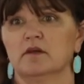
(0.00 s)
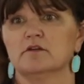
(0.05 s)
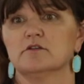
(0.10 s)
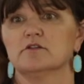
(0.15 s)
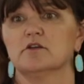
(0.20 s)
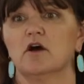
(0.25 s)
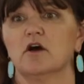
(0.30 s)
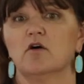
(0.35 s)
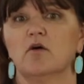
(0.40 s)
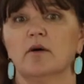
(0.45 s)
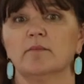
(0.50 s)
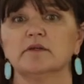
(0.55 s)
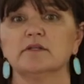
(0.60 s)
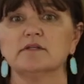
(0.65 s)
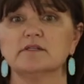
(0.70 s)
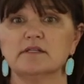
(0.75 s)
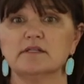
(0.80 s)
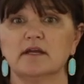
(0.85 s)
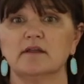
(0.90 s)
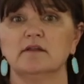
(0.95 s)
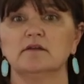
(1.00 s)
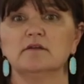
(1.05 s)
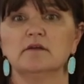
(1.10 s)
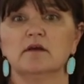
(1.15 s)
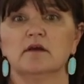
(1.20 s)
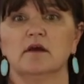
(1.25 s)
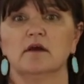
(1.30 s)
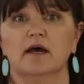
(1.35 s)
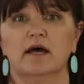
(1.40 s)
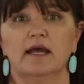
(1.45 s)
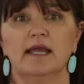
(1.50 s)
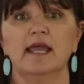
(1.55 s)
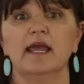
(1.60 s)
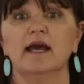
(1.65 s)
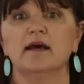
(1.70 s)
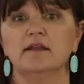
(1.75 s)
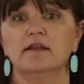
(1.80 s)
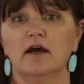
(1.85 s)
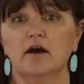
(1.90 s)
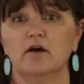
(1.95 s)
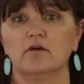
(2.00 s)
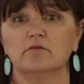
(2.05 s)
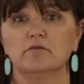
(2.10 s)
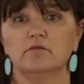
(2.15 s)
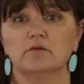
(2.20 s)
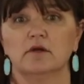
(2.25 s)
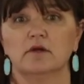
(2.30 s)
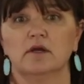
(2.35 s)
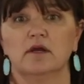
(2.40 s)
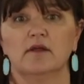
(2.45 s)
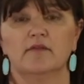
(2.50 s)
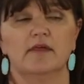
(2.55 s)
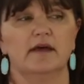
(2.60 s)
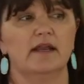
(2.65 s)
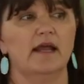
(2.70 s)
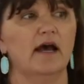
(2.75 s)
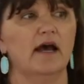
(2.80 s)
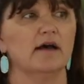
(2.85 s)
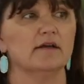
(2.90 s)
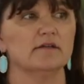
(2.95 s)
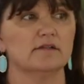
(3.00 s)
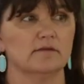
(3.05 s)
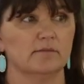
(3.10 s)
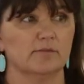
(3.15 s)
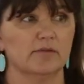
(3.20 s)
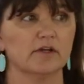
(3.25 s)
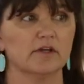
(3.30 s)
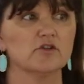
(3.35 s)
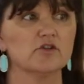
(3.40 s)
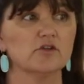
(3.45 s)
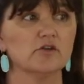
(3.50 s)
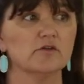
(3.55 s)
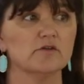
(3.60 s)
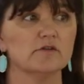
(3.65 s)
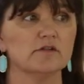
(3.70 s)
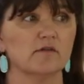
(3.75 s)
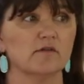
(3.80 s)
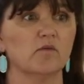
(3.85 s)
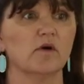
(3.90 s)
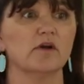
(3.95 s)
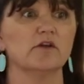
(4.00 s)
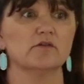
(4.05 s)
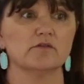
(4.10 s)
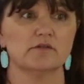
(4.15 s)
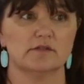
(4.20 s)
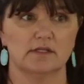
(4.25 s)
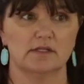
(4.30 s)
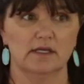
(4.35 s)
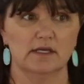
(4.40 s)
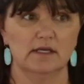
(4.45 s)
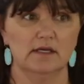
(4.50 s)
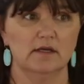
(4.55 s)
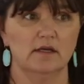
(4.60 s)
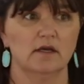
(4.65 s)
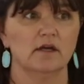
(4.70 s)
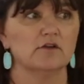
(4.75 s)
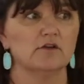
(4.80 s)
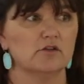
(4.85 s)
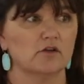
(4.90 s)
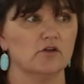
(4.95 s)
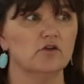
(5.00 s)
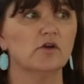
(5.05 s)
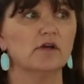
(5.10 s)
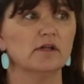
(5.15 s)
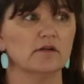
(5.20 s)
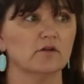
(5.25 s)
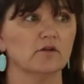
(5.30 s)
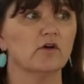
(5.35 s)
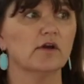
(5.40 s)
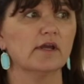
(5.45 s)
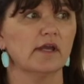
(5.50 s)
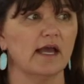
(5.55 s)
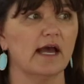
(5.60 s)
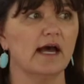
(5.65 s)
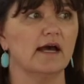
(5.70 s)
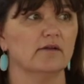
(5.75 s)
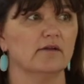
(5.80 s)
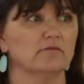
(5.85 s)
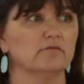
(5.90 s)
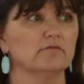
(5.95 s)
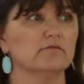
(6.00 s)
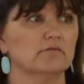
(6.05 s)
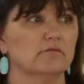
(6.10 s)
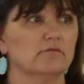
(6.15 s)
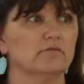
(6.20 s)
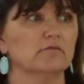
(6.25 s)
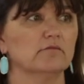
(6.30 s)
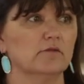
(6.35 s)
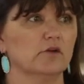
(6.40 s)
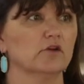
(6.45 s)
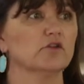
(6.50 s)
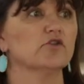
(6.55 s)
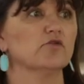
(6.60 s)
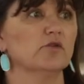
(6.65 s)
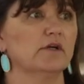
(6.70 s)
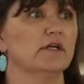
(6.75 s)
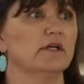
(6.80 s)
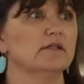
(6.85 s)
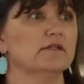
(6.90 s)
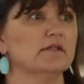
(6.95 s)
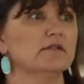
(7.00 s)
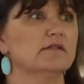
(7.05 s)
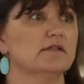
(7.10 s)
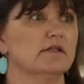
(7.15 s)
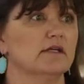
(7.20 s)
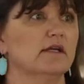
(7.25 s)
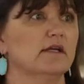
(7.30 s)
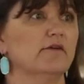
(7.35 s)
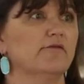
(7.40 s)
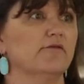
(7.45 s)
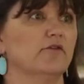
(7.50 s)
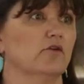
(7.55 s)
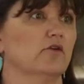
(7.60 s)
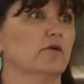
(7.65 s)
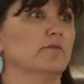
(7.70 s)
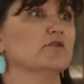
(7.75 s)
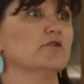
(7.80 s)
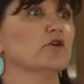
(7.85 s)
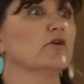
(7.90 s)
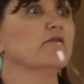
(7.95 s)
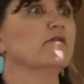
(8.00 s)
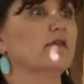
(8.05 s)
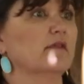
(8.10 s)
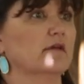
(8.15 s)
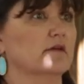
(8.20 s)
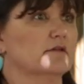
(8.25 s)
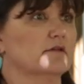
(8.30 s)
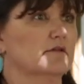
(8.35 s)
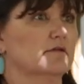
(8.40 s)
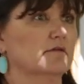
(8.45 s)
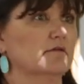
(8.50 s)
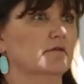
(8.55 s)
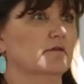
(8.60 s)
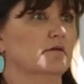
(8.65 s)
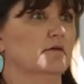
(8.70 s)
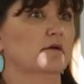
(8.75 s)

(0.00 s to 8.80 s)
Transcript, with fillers: So I'm going to send a handout that has pictures of what you'll see, so you can look at your trees and see if you're observing this.